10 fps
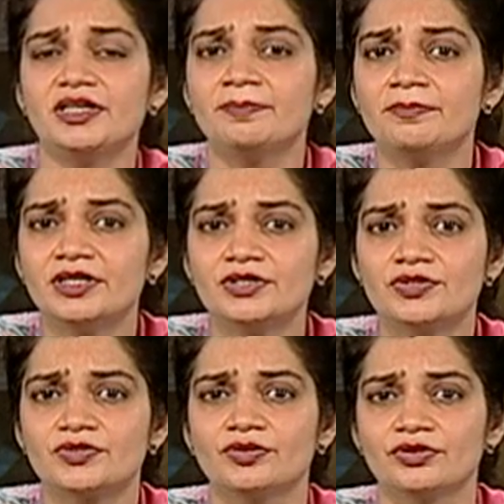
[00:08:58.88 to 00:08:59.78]

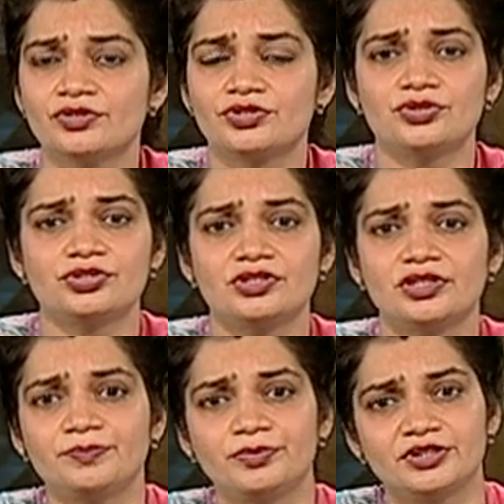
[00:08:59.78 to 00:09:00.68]
immense constitutional
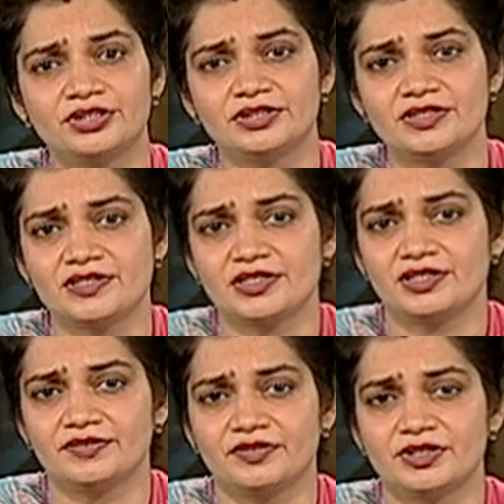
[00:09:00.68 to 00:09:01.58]
and political
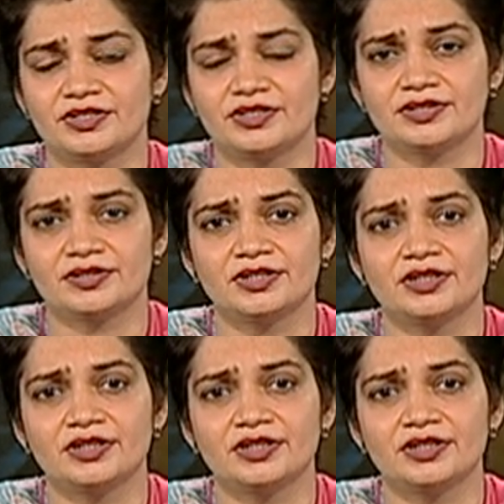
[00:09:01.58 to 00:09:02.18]
significance.